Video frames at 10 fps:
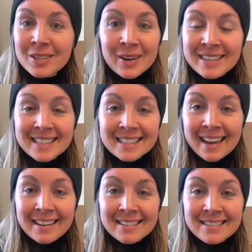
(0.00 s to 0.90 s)
aren't
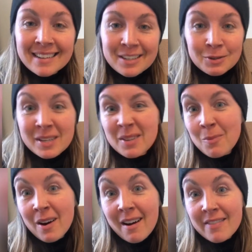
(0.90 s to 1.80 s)
inside a tree, then
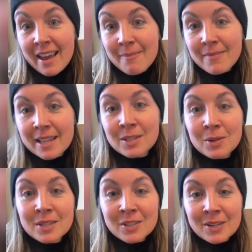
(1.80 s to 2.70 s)
where are they? And
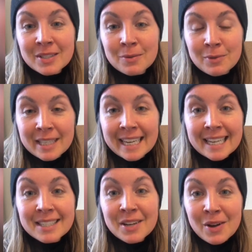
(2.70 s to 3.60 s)
so to start to really
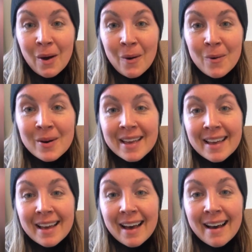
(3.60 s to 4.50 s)
get to know
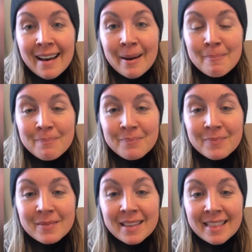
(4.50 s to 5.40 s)

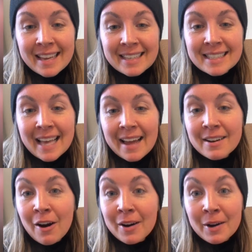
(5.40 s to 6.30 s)
the things
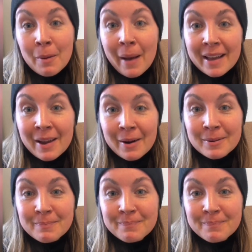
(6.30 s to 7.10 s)
that are in our backyard.